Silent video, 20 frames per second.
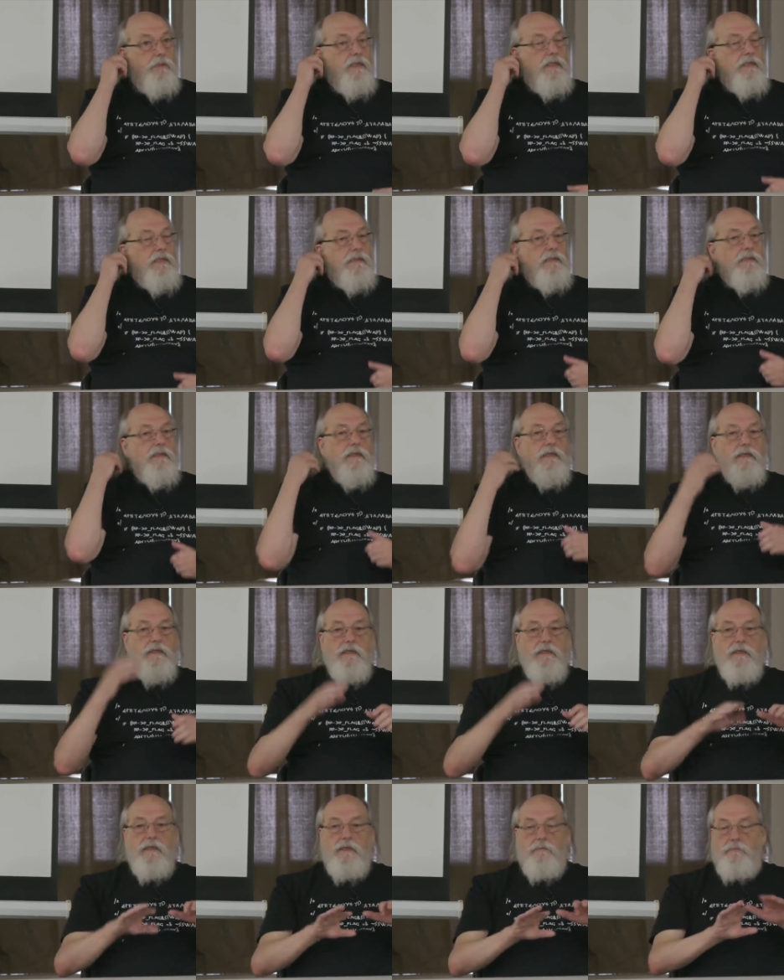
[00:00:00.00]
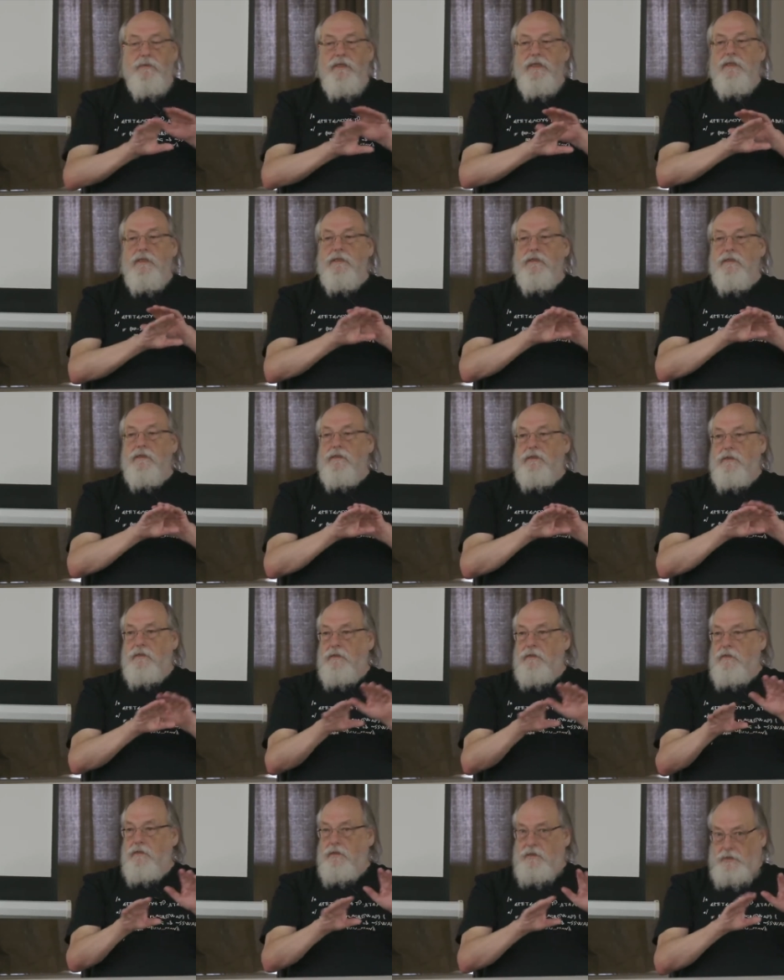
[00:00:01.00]
B and, B and
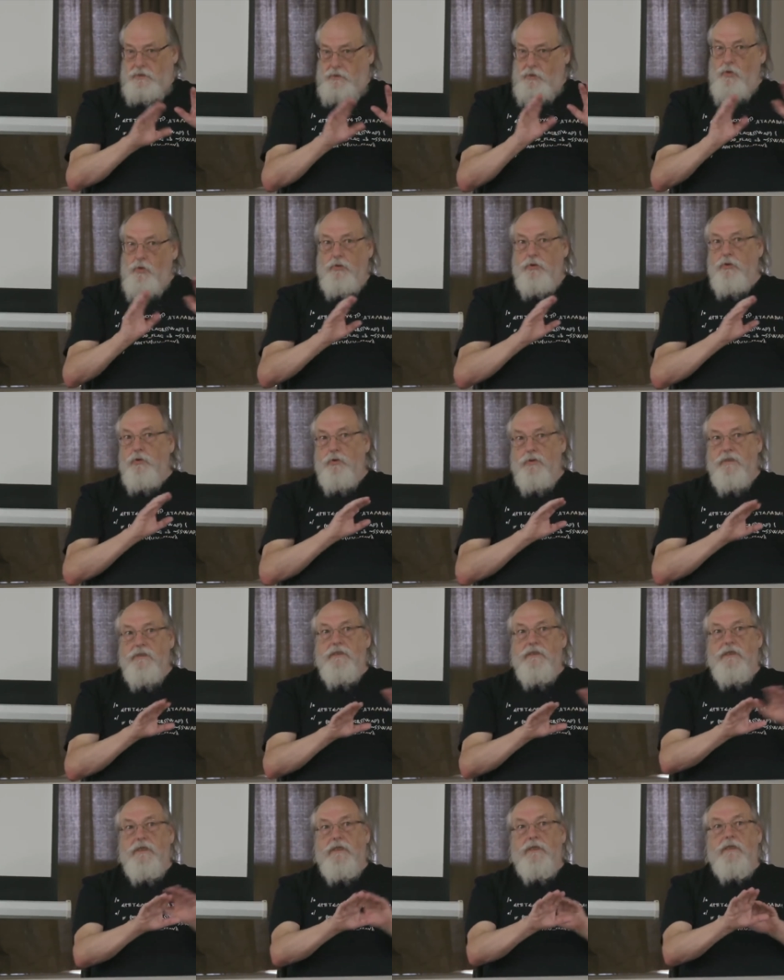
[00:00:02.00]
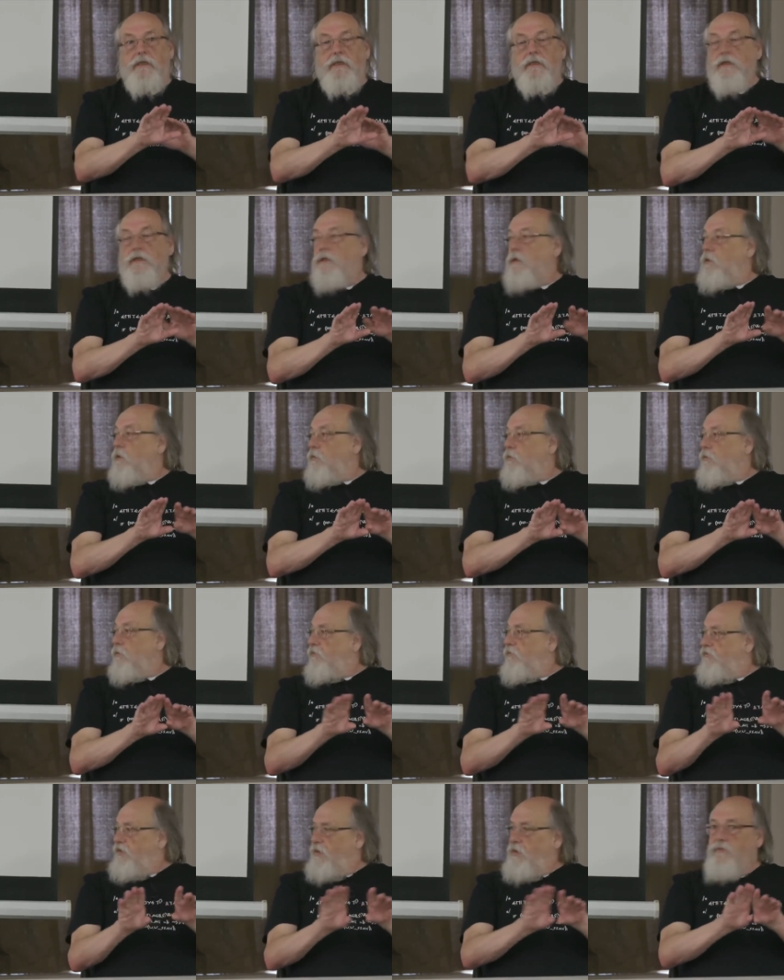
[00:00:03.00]
the old, old C were
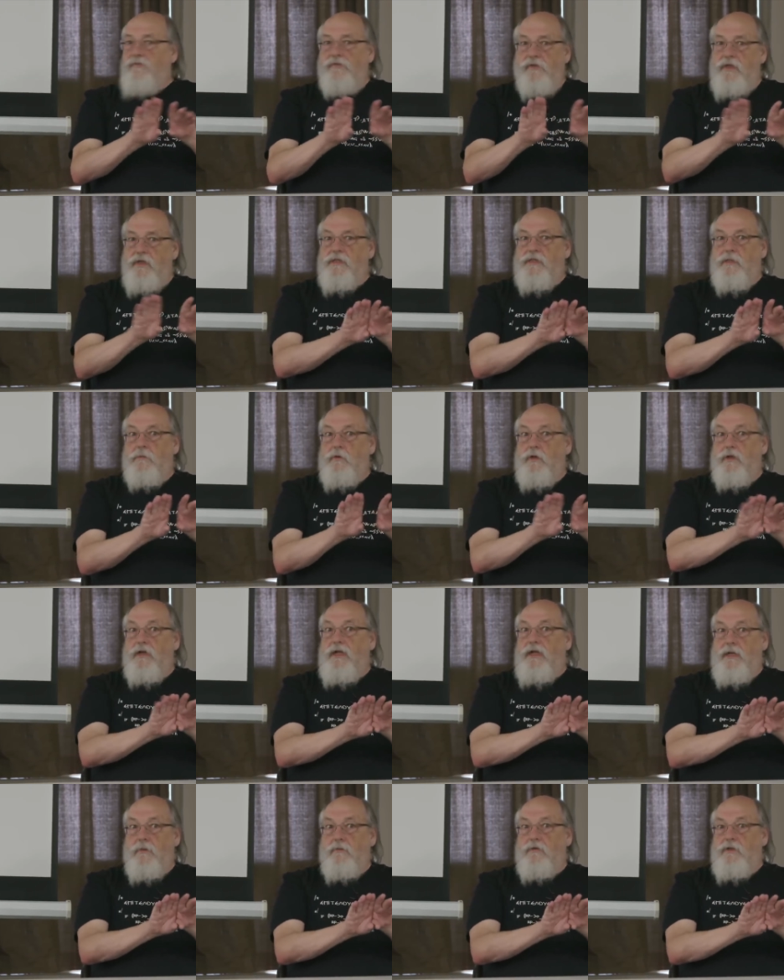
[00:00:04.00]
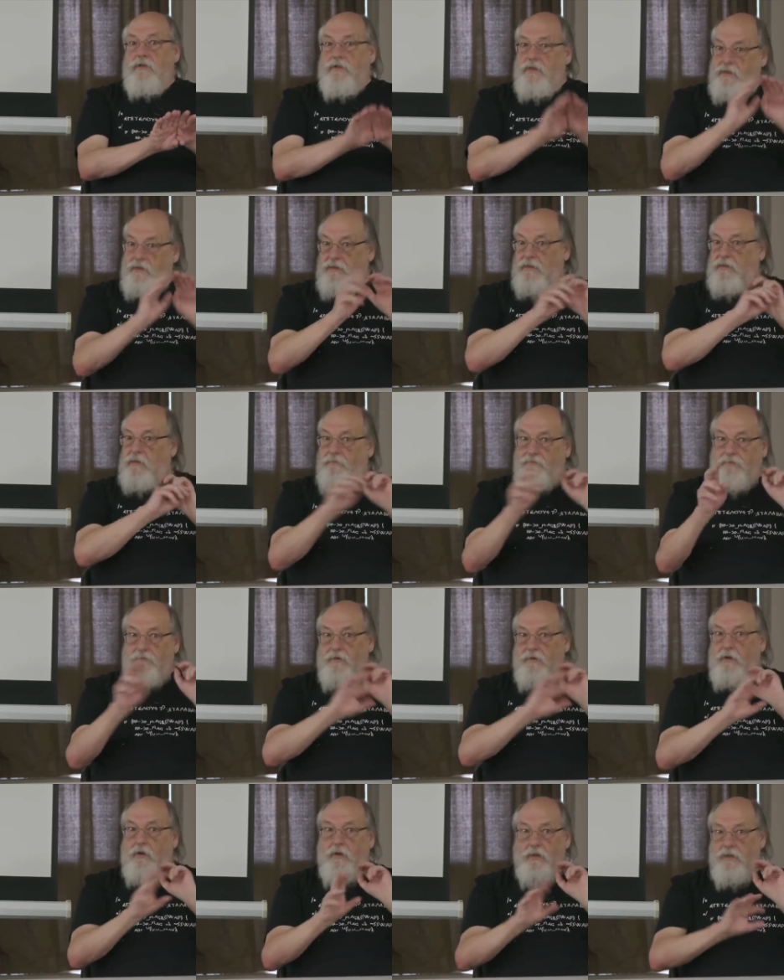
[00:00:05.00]
very, very similar language except
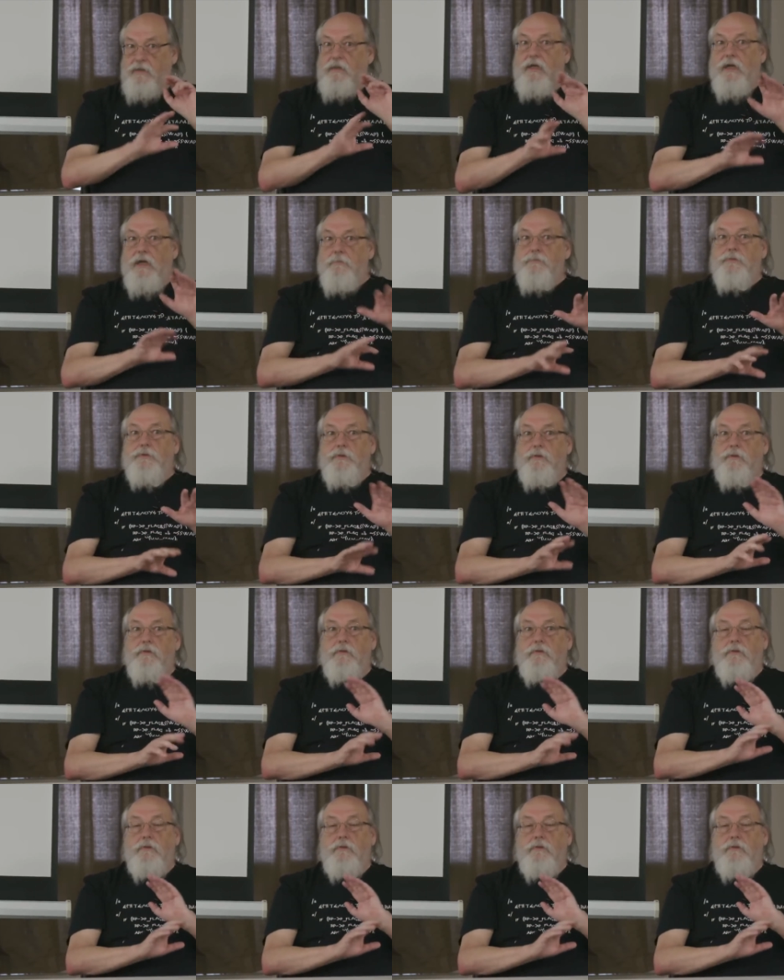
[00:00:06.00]
for all the types.